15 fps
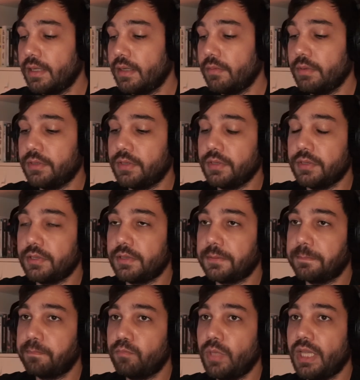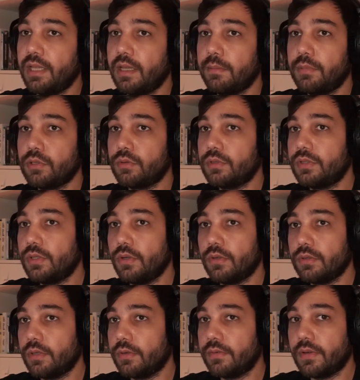which is being able to see
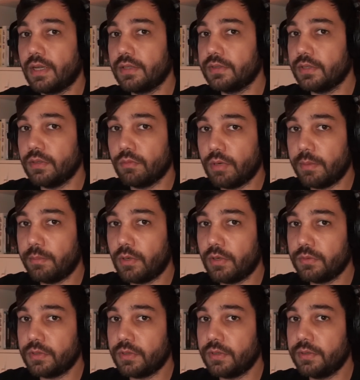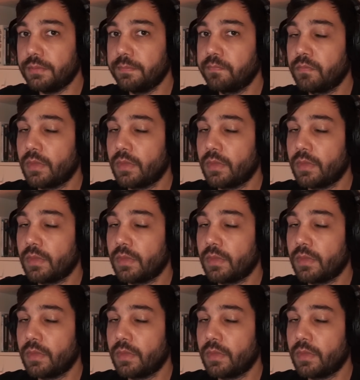all your files in a web browser